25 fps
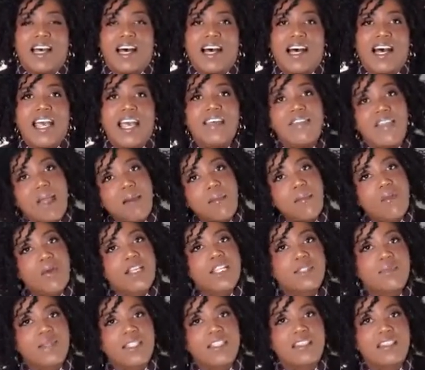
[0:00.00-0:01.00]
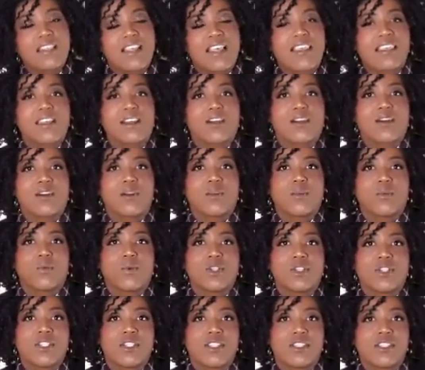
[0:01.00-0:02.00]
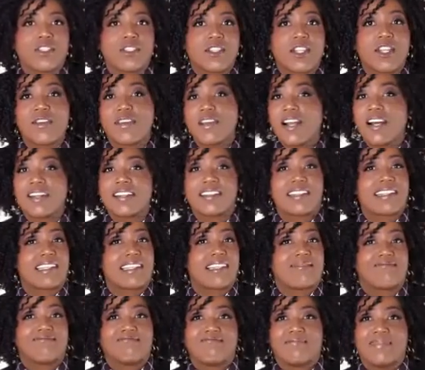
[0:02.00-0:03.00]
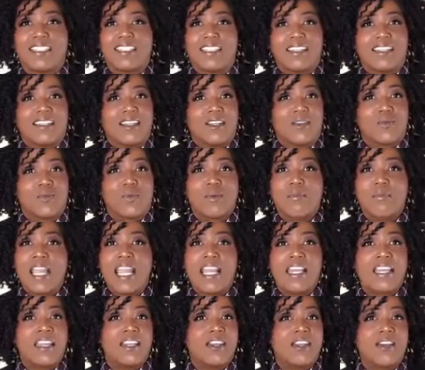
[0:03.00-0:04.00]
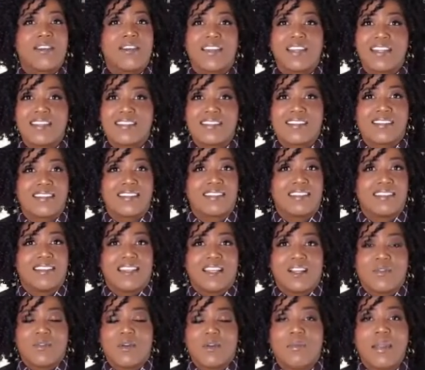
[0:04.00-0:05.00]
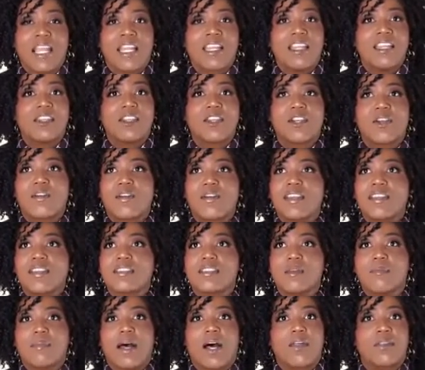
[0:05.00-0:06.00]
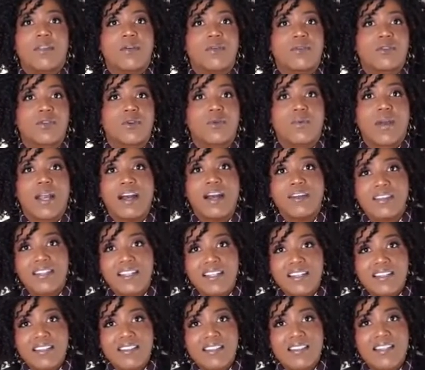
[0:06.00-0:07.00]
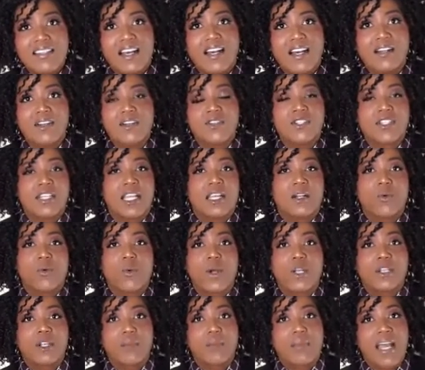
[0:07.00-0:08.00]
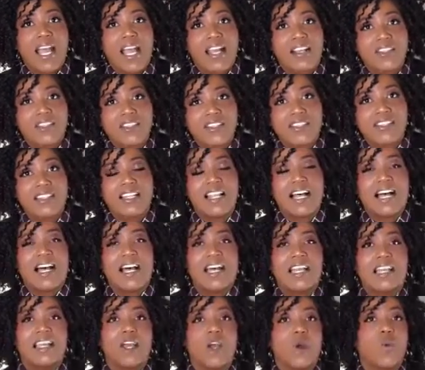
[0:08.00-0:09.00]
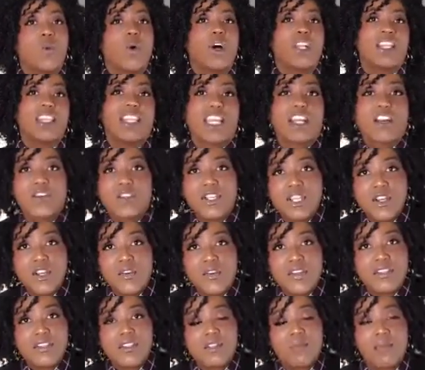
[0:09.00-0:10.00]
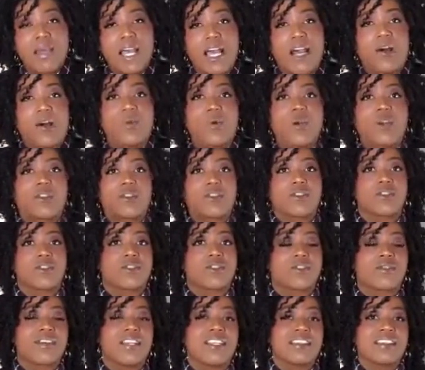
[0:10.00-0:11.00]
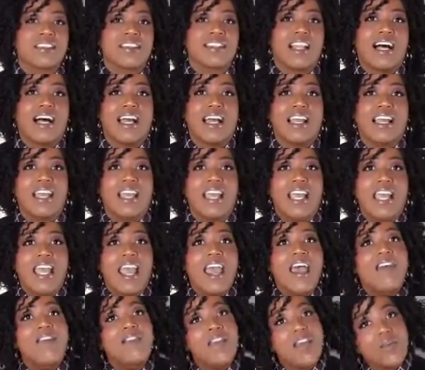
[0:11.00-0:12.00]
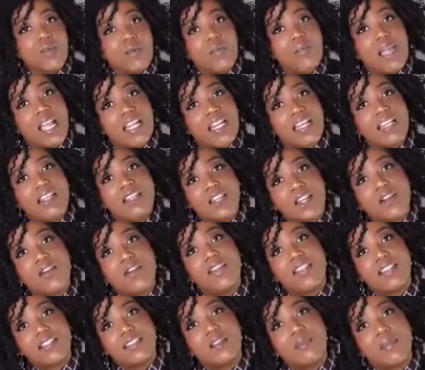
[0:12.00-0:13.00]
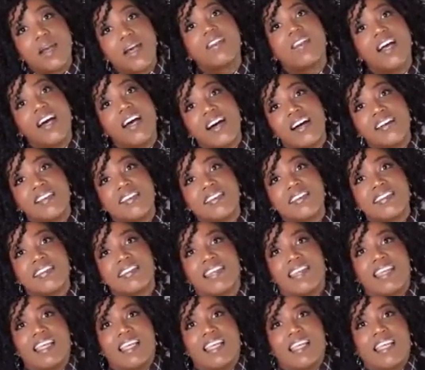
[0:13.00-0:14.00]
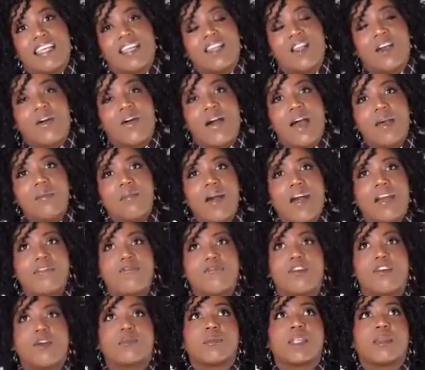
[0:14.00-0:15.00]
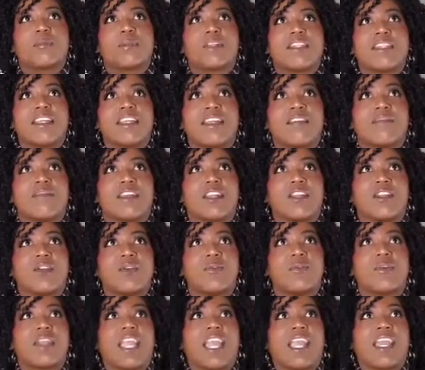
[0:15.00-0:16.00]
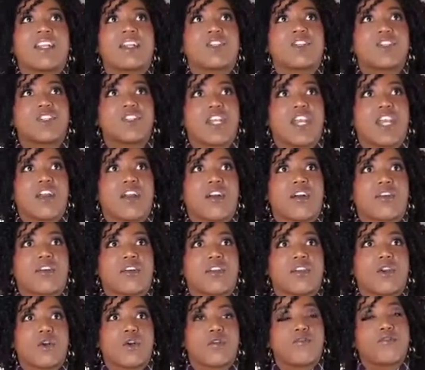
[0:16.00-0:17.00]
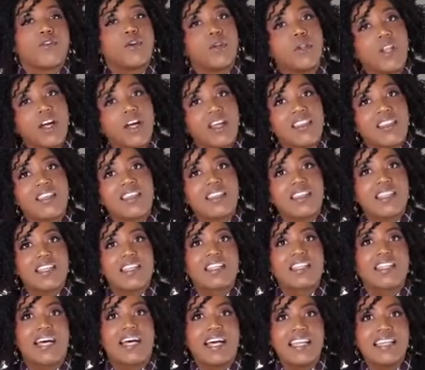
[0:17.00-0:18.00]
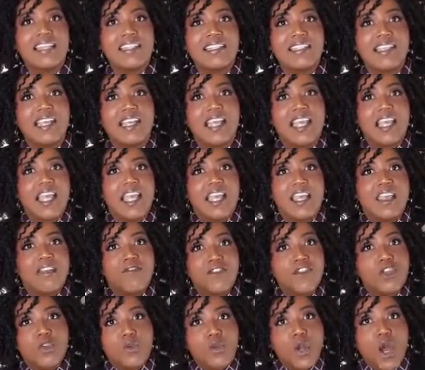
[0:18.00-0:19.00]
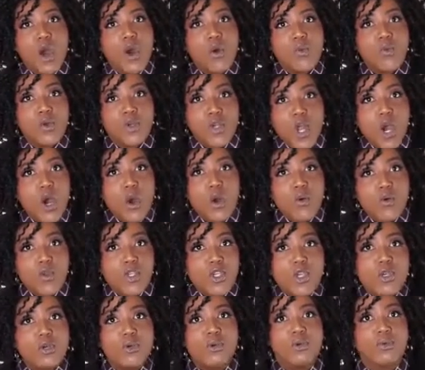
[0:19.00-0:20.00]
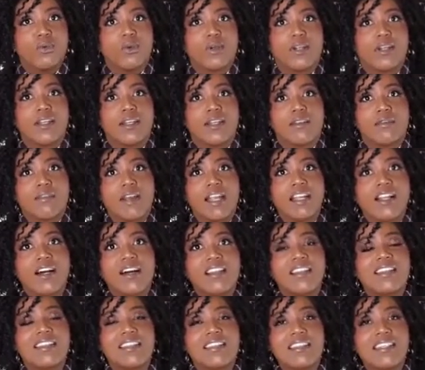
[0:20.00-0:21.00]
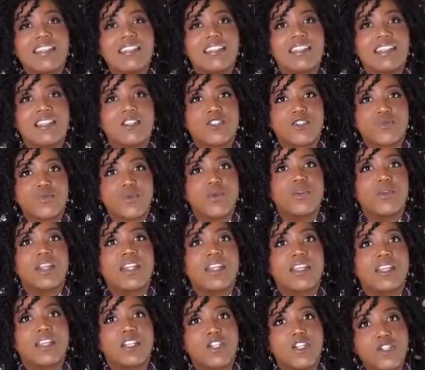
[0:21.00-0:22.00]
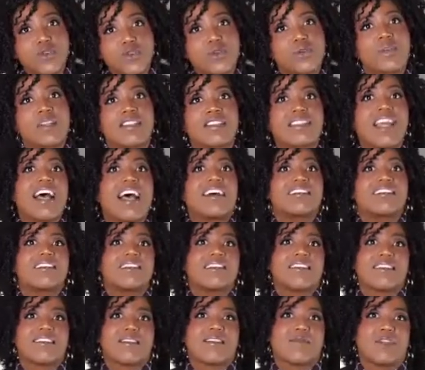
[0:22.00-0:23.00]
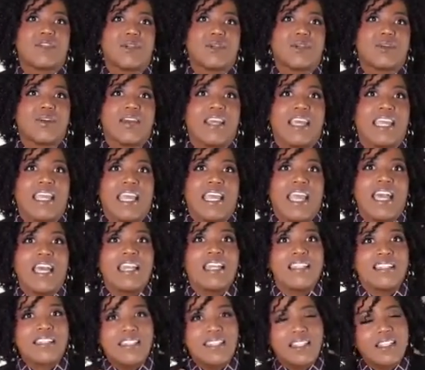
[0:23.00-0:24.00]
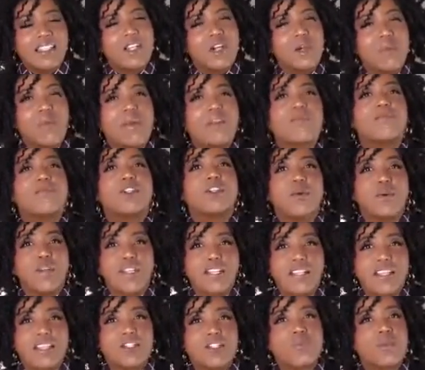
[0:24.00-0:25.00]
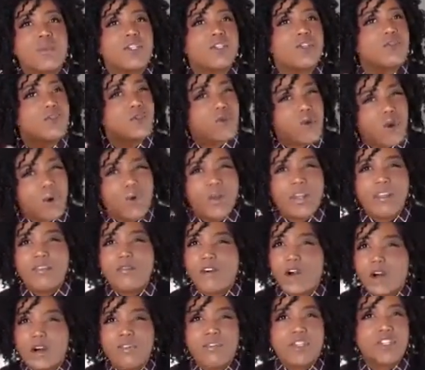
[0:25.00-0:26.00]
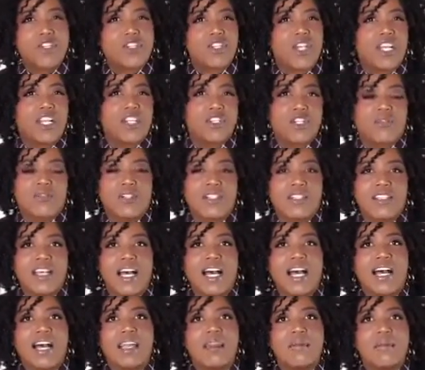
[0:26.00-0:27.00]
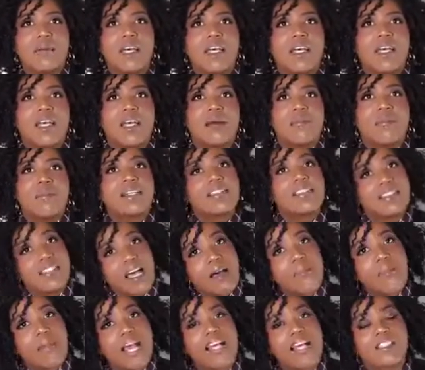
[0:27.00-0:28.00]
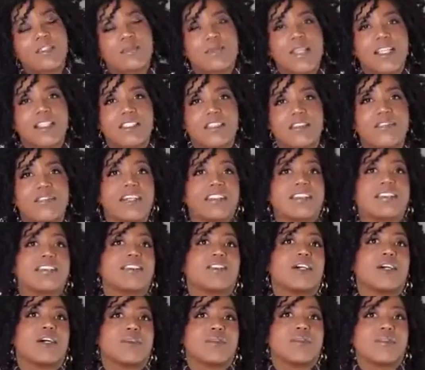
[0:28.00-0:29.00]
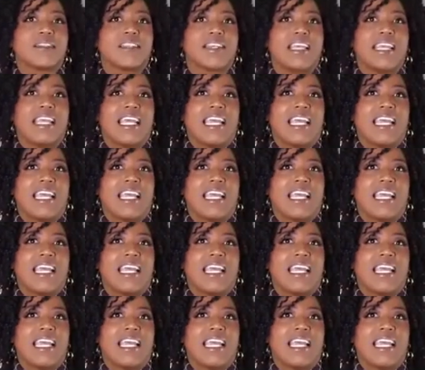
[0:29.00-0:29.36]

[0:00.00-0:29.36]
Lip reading: And that brings me to the third, which is curiosity. Remaining curious about those around us to understand where their passions lie, what they're curious about, where their strengths lie. And then remaining curious about us. I firmly believe that you can't share your full authentic light if you don't know you, right? Authenticity is rooted in the truest essence of you. And it's a little bit fluid because we do grow and evolve and change over time, but some aspects of us don't.